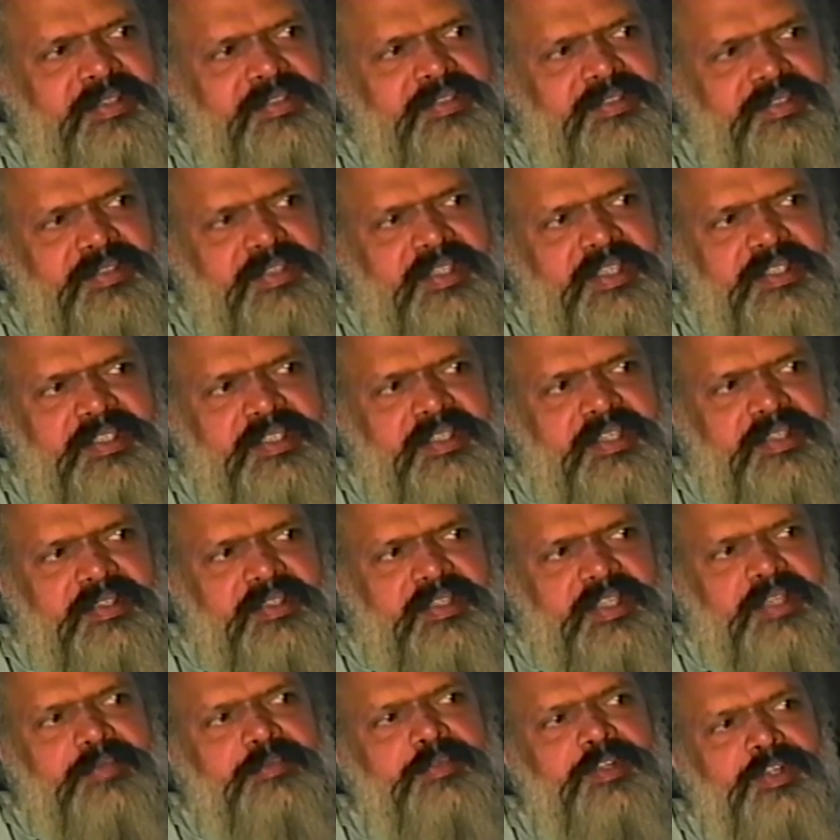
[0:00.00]
So they said
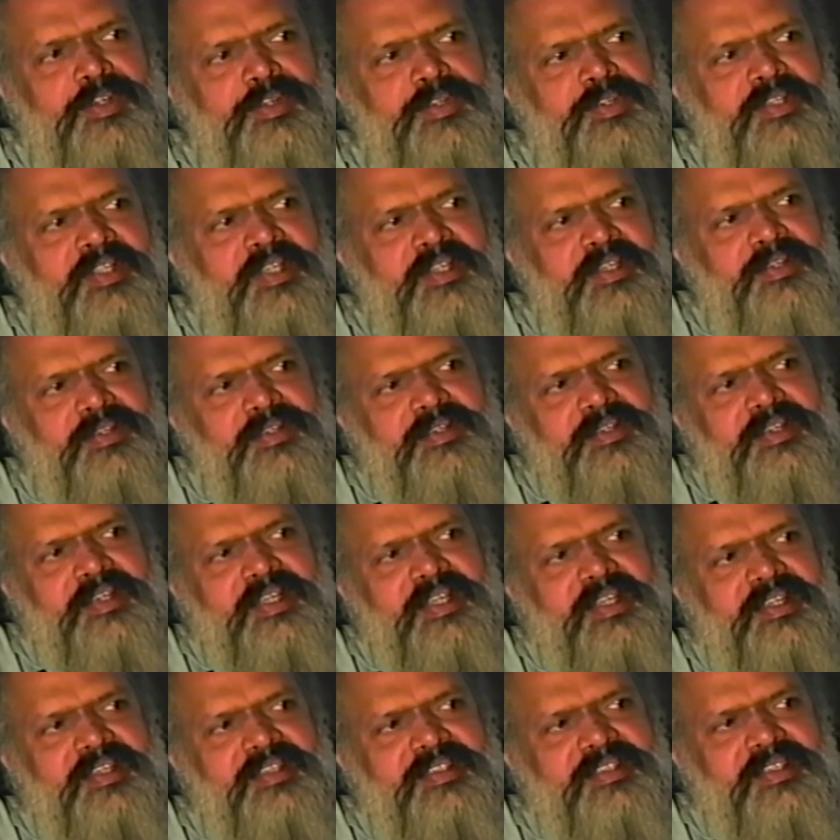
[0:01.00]
they belong to that
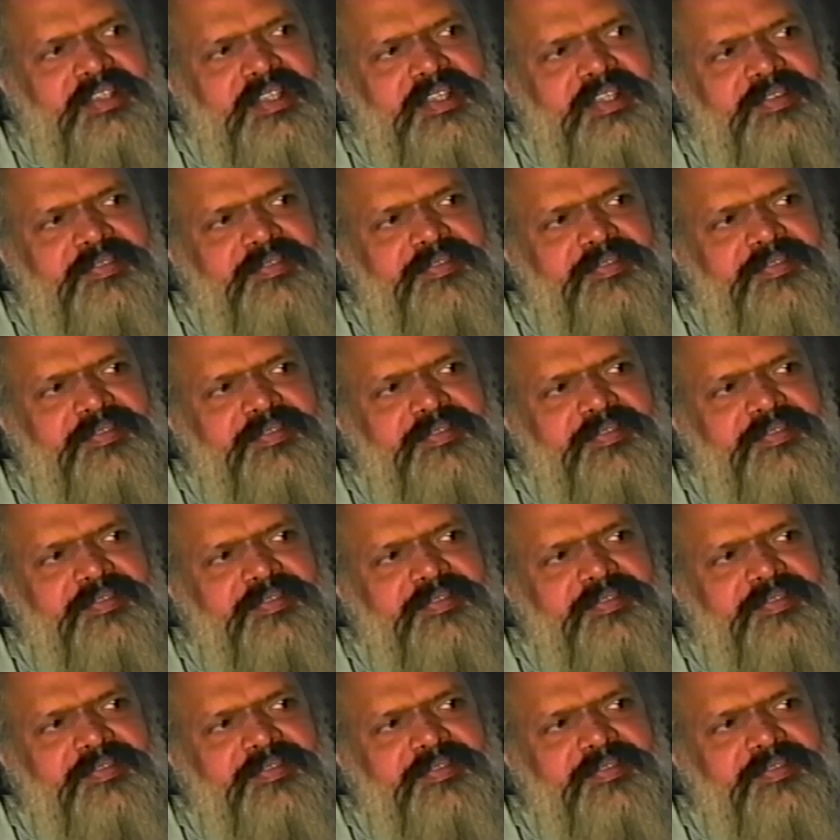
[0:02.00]
dynasty.